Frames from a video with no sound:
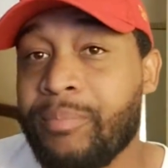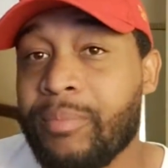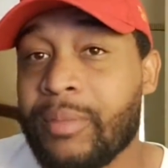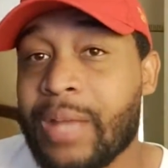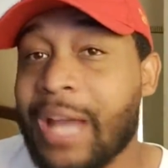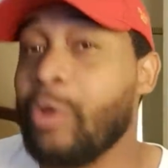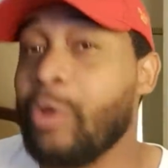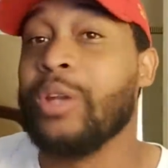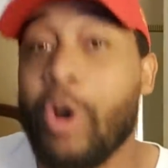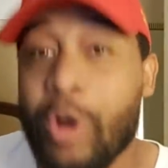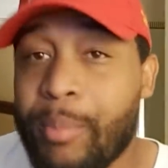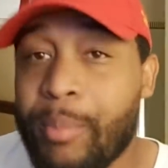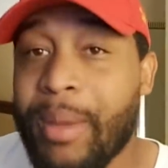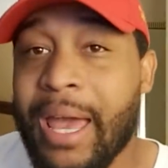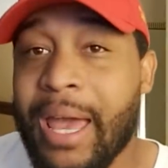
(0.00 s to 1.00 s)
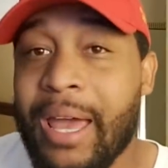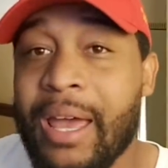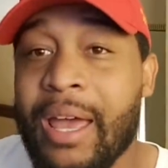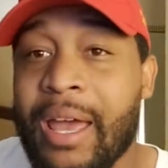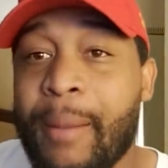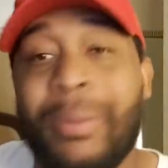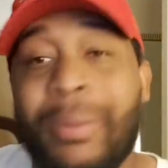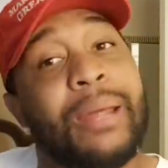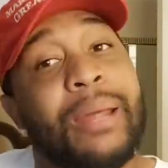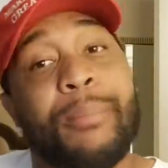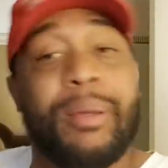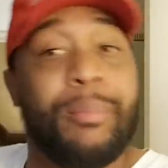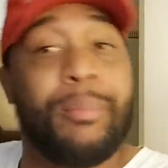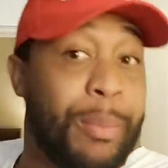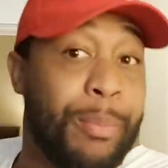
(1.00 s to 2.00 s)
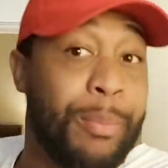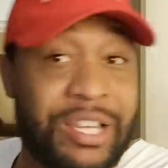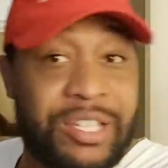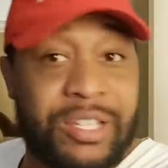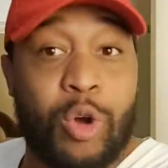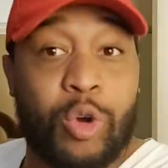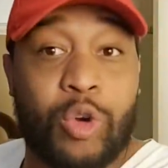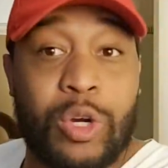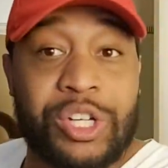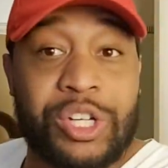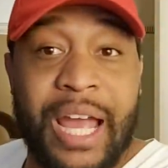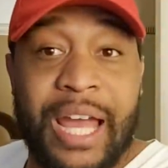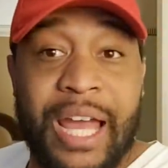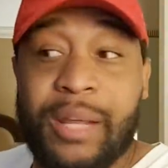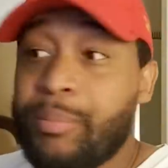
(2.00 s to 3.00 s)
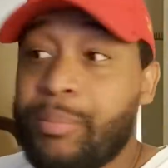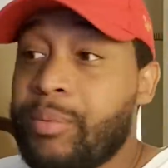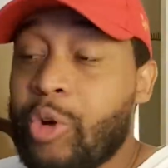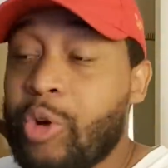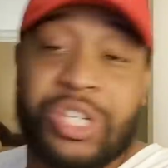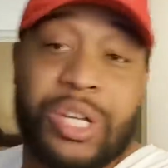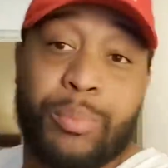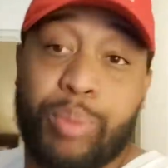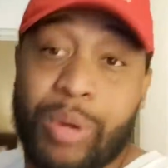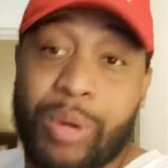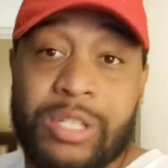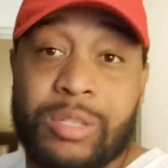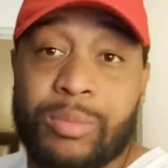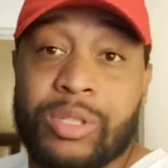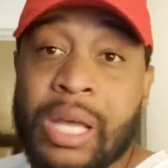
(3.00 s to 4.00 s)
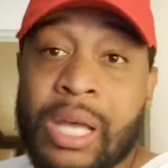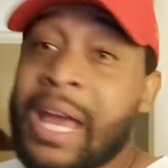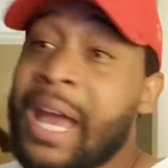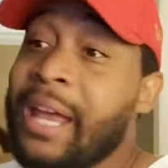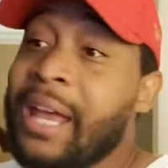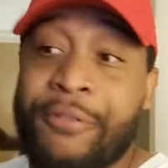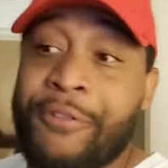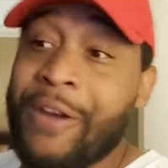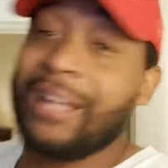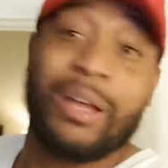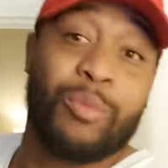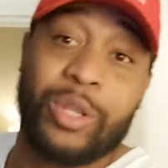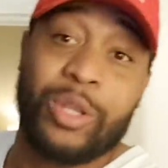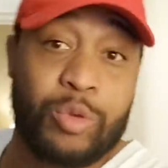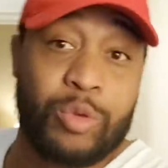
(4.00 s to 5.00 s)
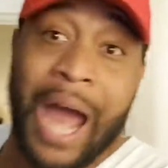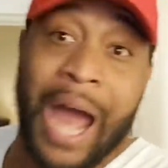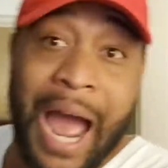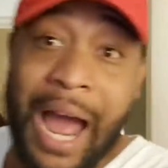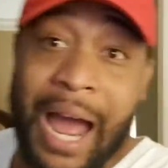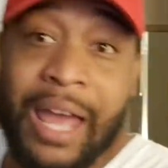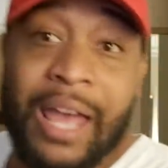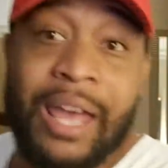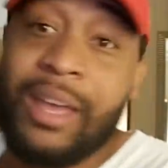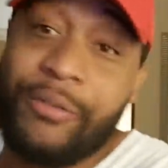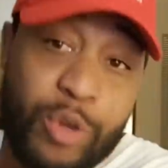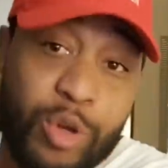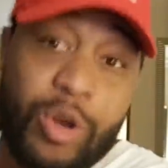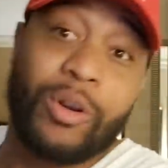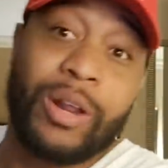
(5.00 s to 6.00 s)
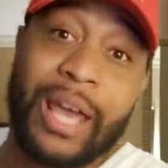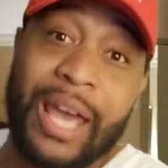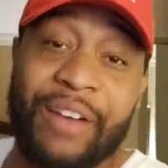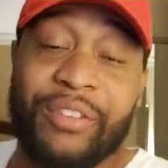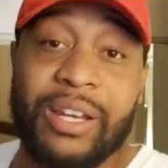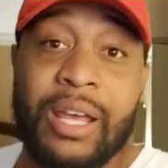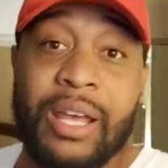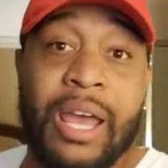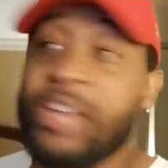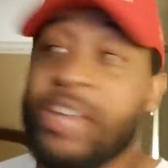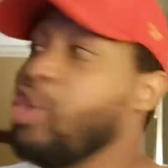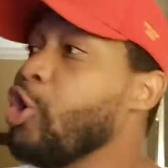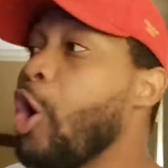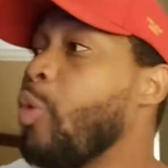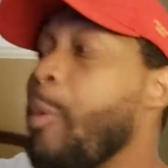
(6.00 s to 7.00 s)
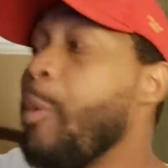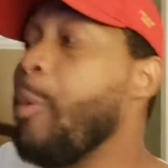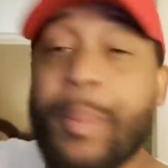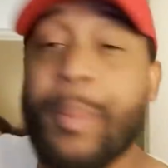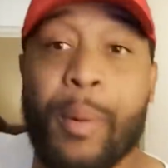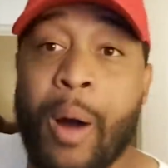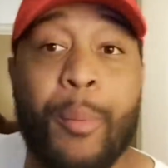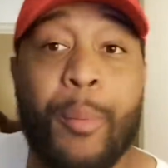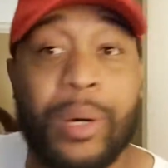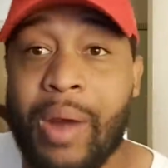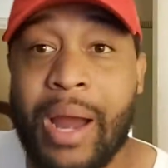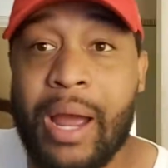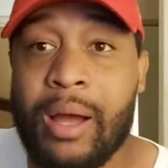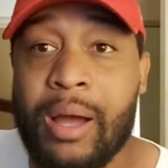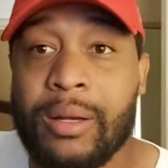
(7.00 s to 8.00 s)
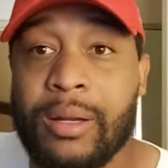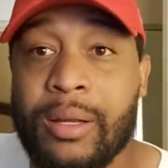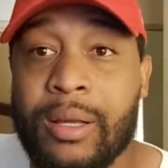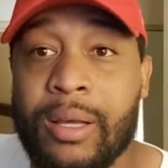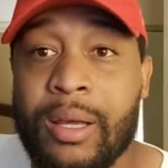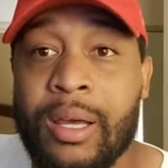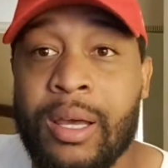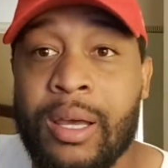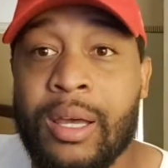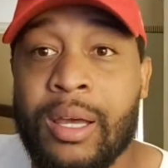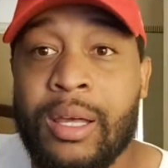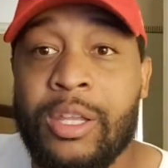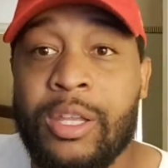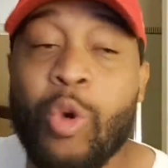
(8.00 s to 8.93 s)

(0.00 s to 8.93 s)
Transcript: I don't know the man. But based on Christian principles and the fact that when you die, if you go to heaven, you don't want people moping around. You